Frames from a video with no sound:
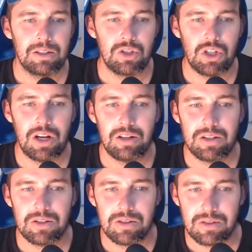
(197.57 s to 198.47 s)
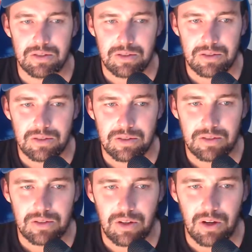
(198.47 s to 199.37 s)
chunks
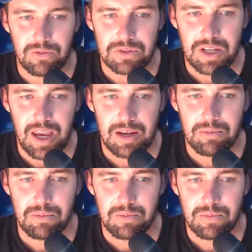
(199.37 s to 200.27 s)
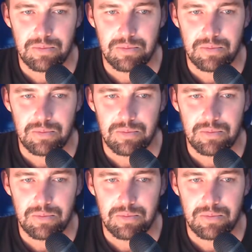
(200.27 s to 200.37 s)
of 10